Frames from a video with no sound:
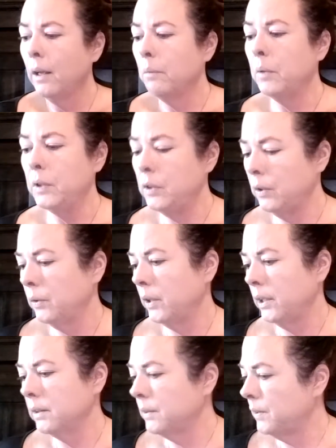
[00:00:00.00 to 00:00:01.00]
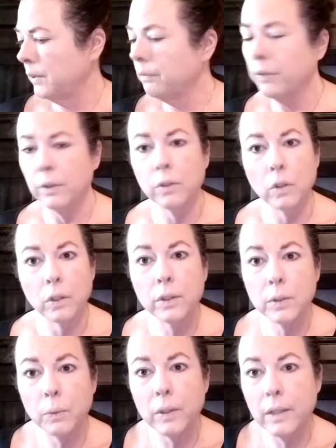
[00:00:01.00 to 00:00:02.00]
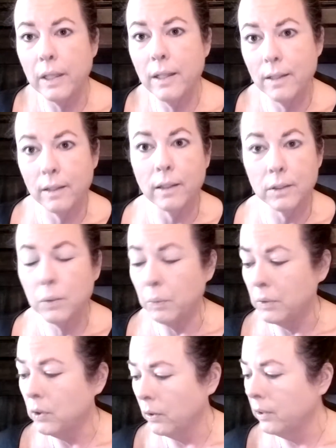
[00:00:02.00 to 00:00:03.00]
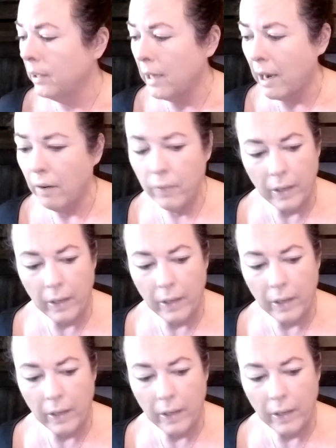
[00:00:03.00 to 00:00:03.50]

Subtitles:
Been doing different looks with it, and it's been turning out.